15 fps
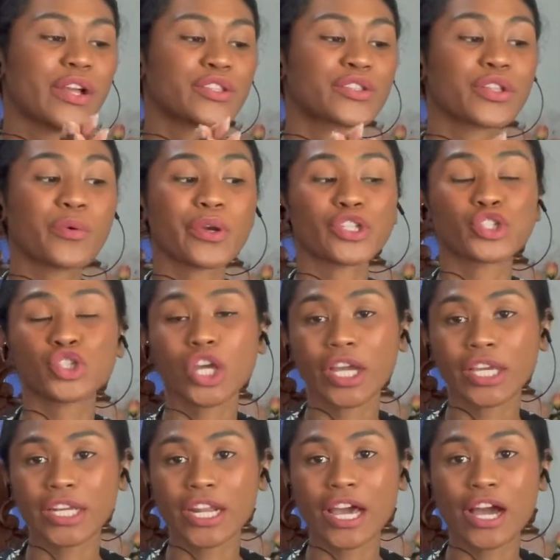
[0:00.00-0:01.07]
and today we're
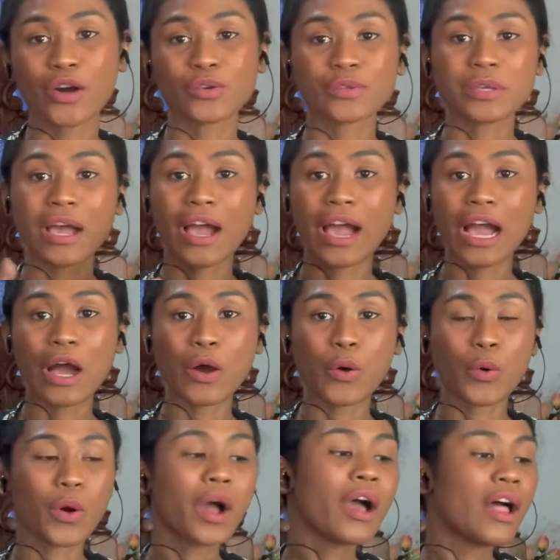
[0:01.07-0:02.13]
checking out
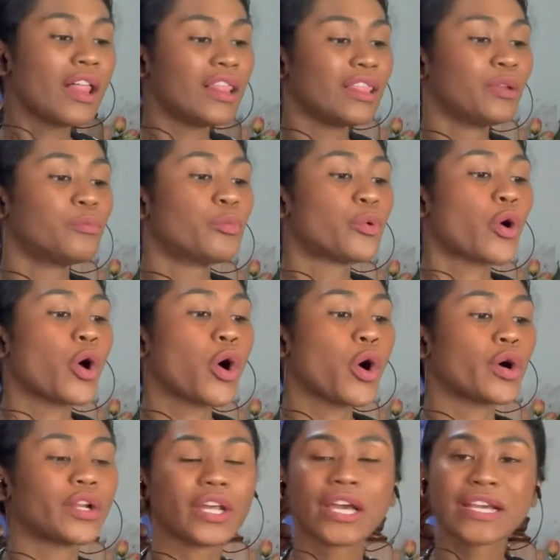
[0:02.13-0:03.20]
how
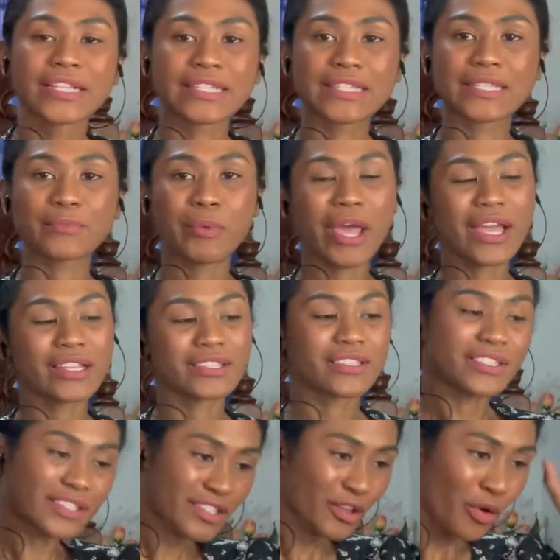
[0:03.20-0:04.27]
LeBron
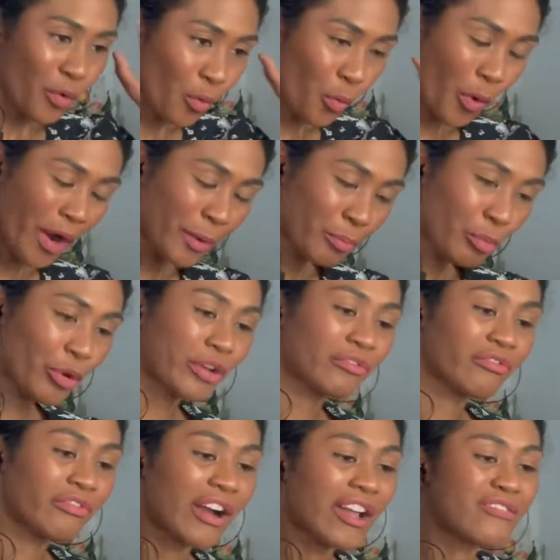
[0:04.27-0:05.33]
spends
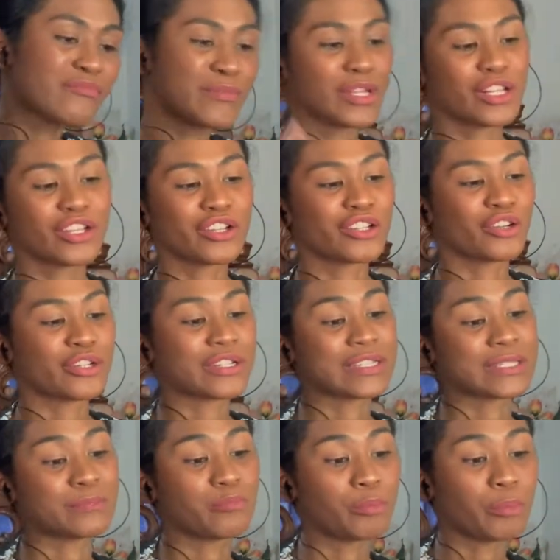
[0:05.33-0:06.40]
1.5 million on
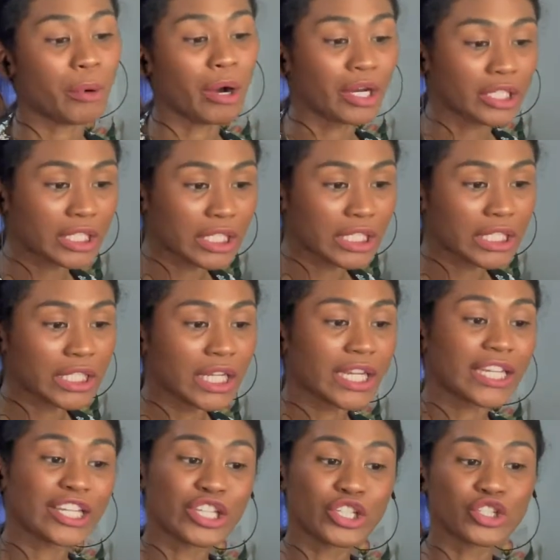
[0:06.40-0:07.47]
his body
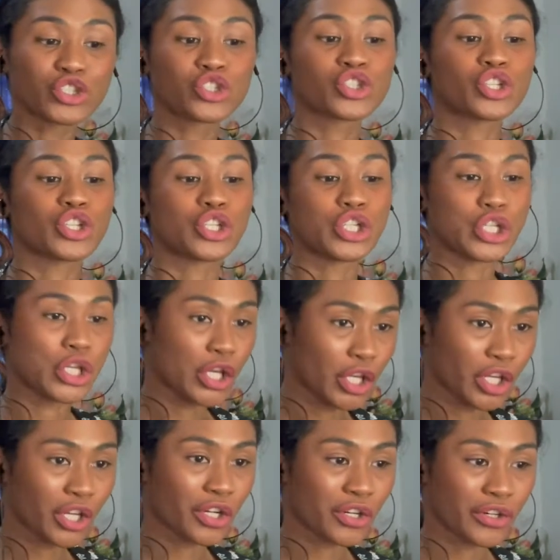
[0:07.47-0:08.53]
each
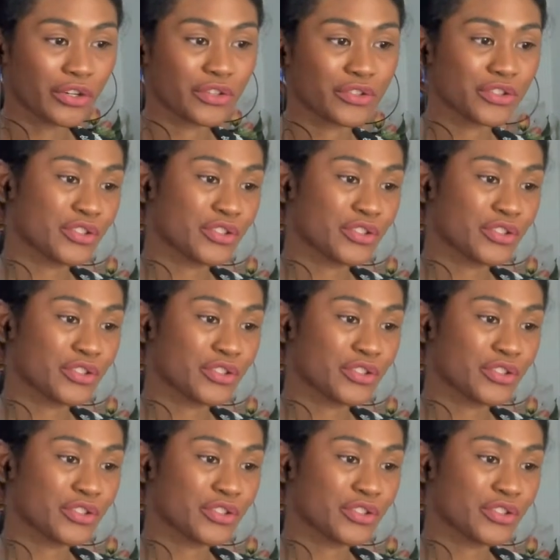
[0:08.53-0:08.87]
year.